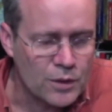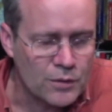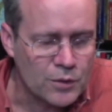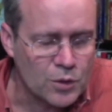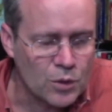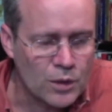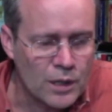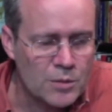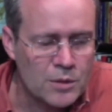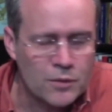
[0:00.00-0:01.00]
Troller
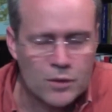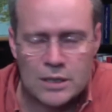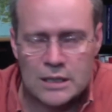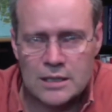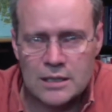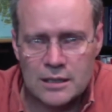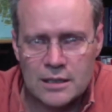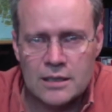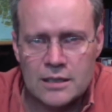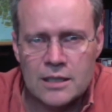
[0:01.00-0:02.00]
Games and for
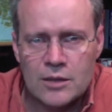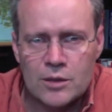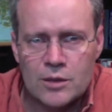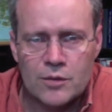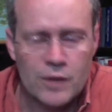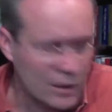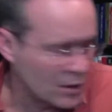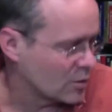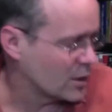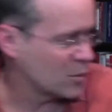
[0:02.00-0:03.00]
CNC. It is our de
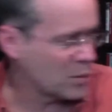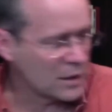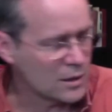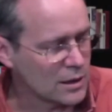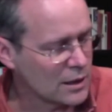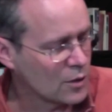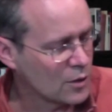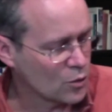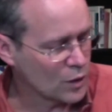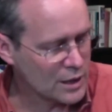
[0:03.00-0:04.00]
facto campaign setting. It
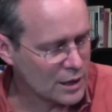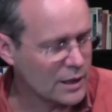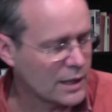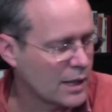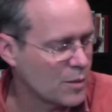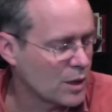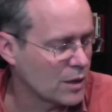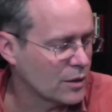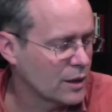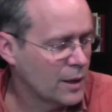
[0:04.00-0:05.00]
originally came
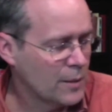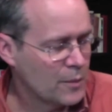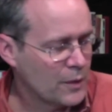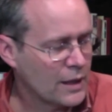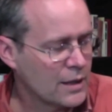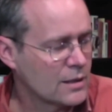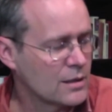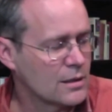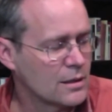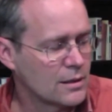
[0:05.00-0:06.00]
out
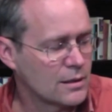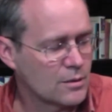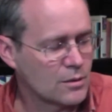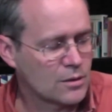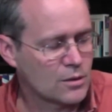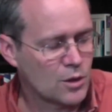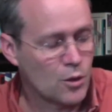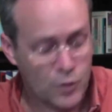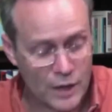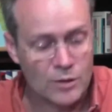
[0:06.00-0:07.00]
in
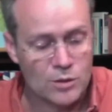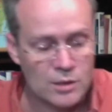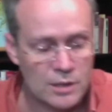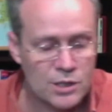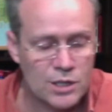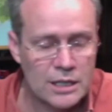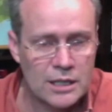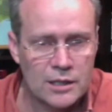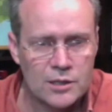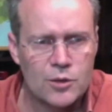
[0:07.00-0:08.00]
2000 at Gen
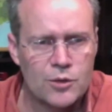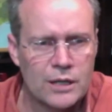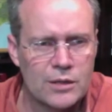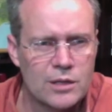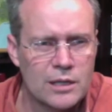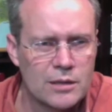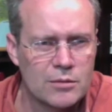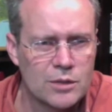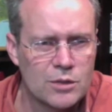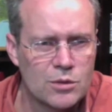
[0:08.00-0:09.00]
Con 2000,
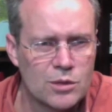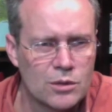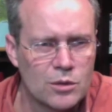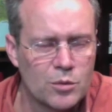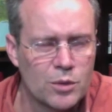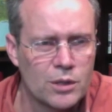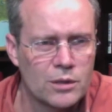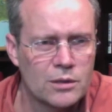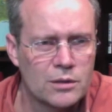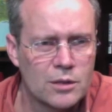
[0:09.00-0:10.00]
and this was the little
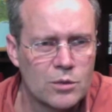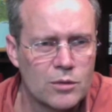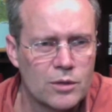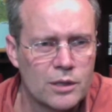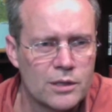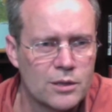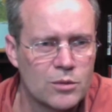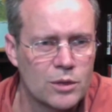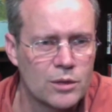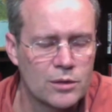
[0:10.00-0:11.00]
book that we released
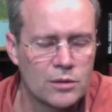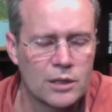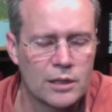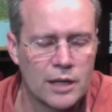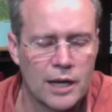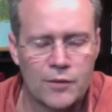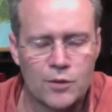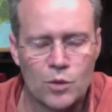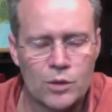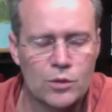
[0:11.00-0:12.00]
it with, the
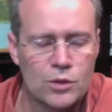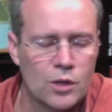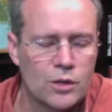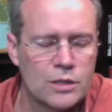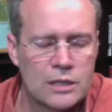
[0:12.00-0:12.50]
After Winter Dark,